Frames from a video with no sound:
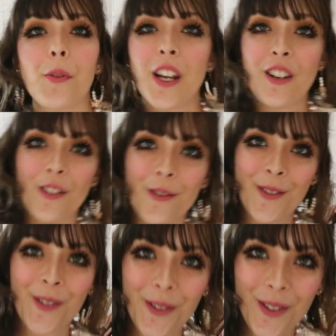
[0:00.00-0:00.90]
we are
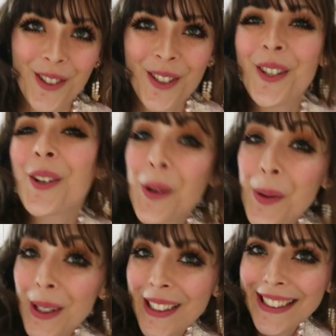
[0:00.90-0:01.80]
not
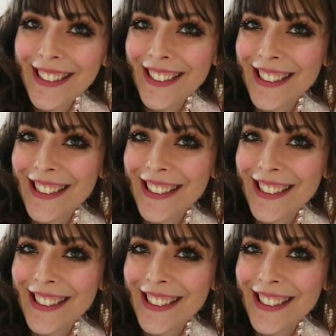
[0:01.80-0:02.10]
quite